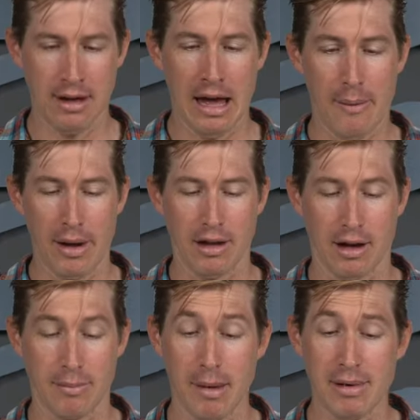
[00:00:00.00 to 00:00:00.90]
how I
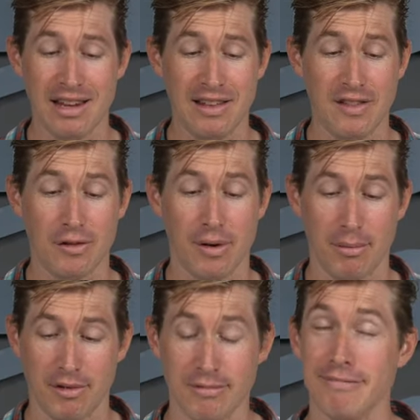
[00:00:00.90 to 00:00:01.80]
look. Maybe I need these
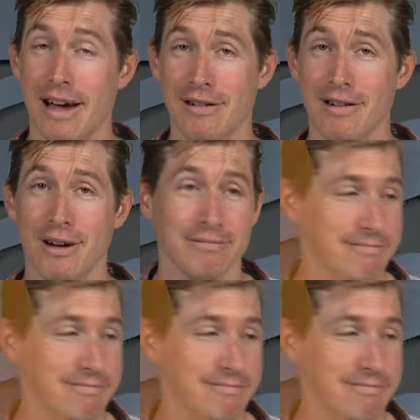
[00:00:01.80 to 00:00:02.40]
frames, I don't know.